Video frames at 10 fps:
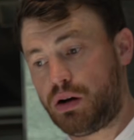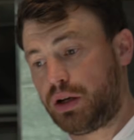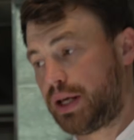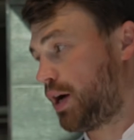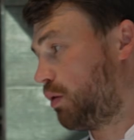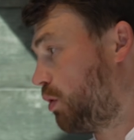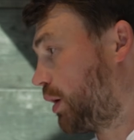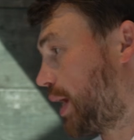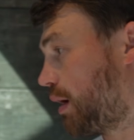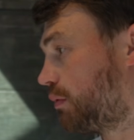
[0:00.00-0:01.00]
I'm going to help
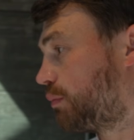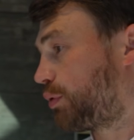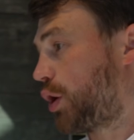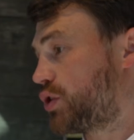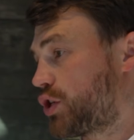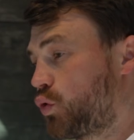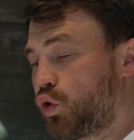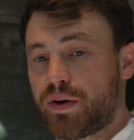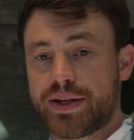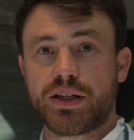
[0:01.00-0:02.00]
Mark now process all
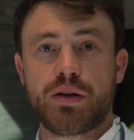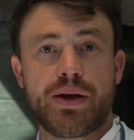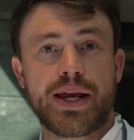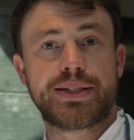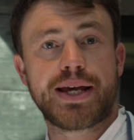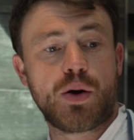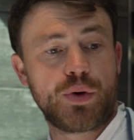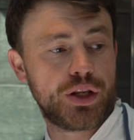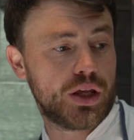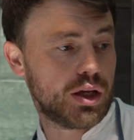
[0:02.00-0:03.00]
the rest of the meat into how
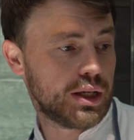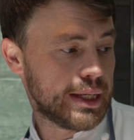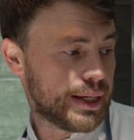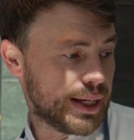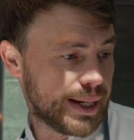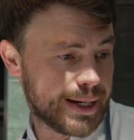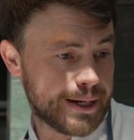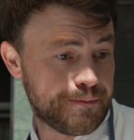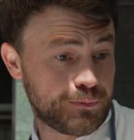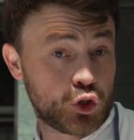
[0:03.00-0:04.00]
we're going
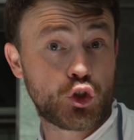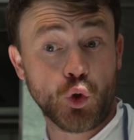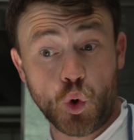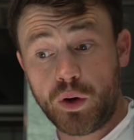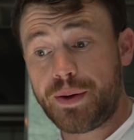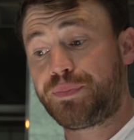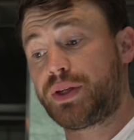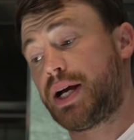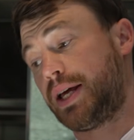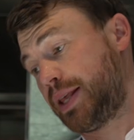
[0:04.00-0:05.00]
to store it,
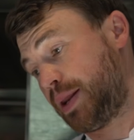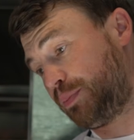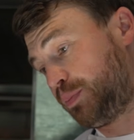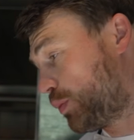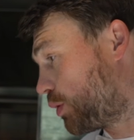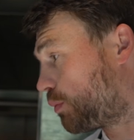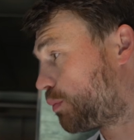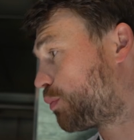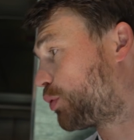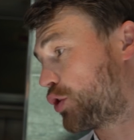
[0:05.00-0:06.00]
and then
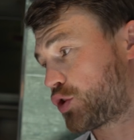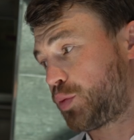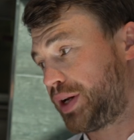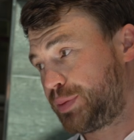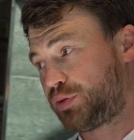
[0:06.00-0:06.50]
process what we need to